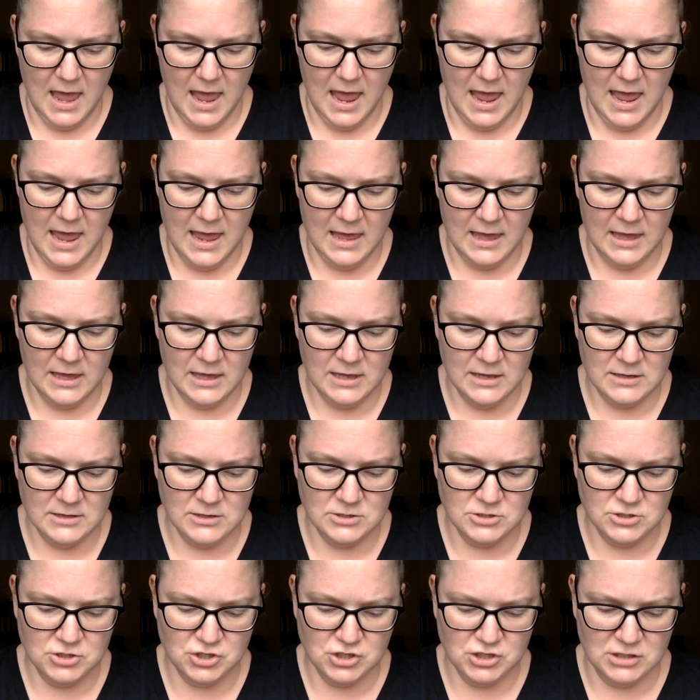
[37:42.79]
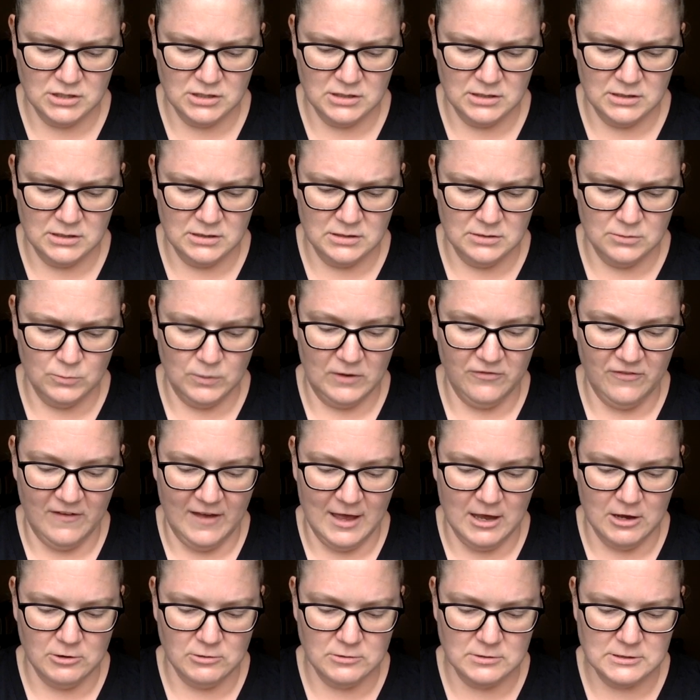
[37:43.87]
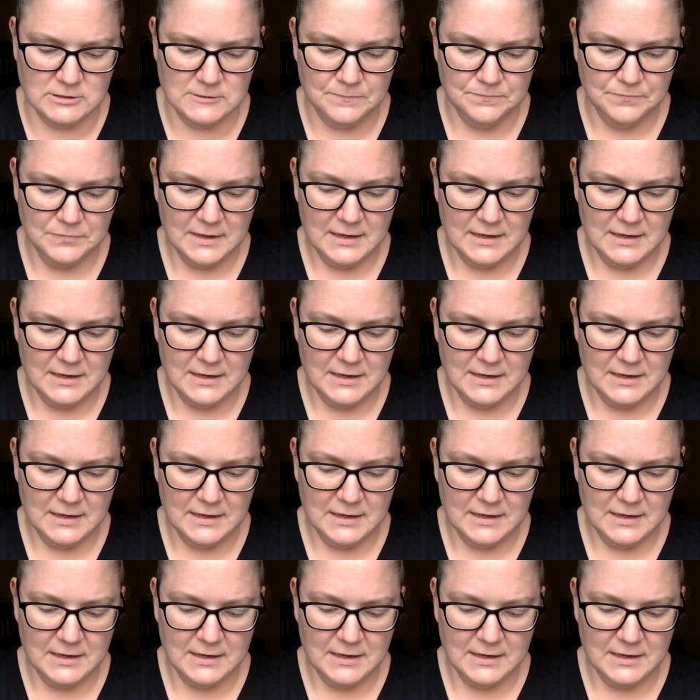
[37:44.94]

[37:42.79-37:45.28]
And she we found